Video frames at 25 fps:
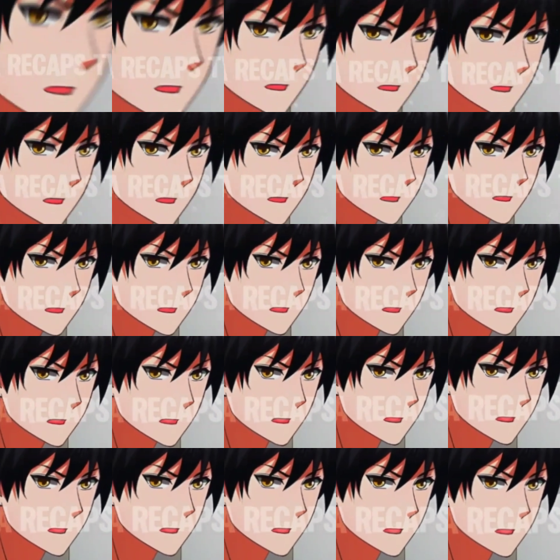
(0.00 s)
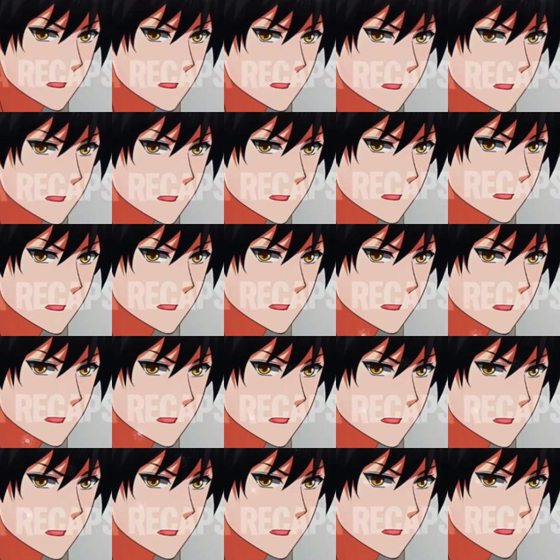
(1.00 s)
Zhang Yi, choosing not to conceal any
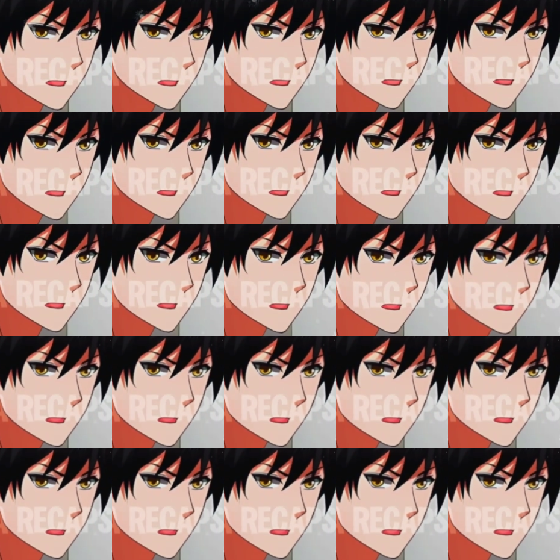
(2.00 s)
longer, confirmed her